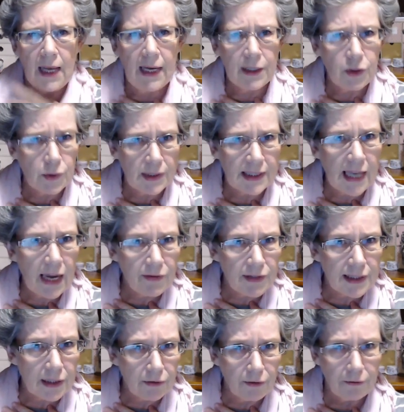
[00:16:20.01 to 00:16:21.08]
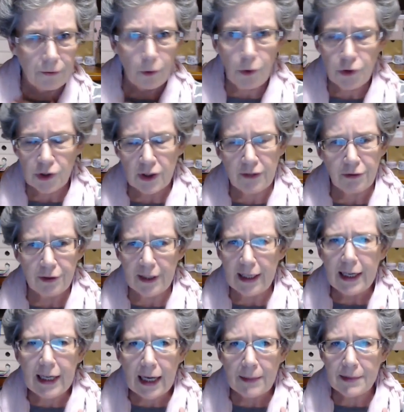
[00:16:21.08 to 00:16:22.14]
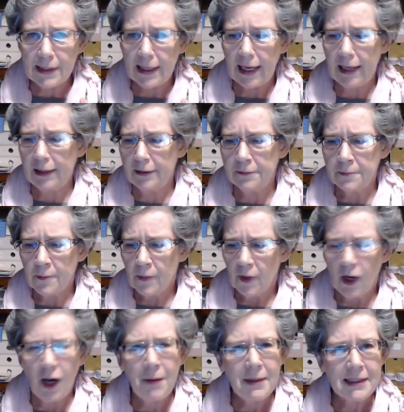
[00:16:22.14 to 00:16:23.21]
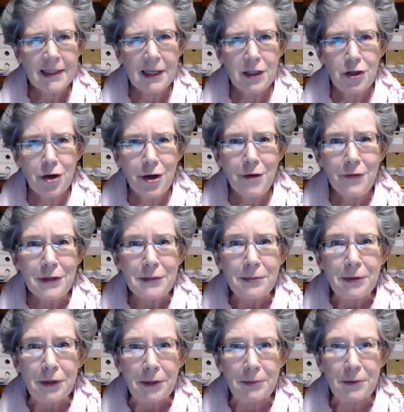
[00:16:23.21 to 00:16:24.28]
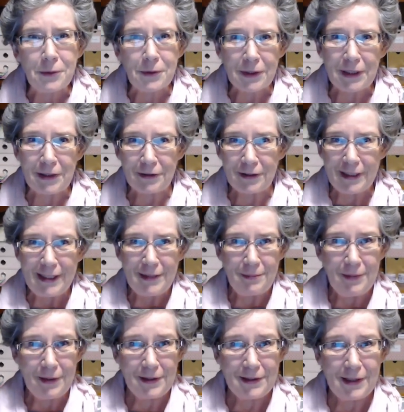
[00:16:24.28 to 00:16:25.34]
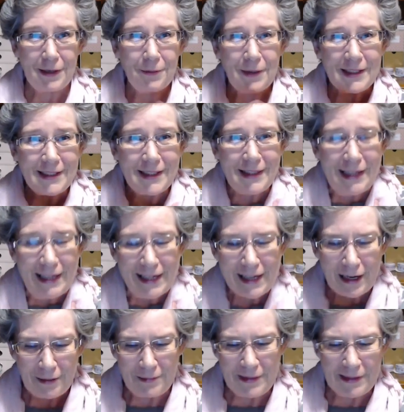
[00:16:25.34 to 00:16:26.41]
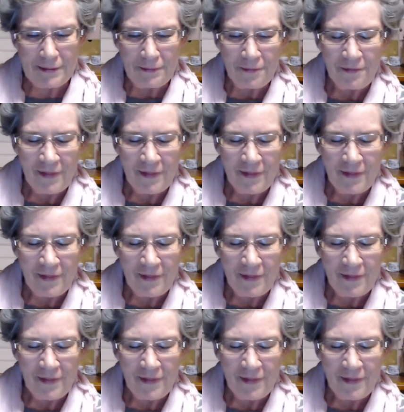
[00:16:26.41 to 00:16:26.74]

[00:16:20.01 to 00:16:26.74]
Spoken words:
and you'll save yourself a fortune. I've got the hiccups again. I must get nervous when I'm talking on here because I always get the hiccups.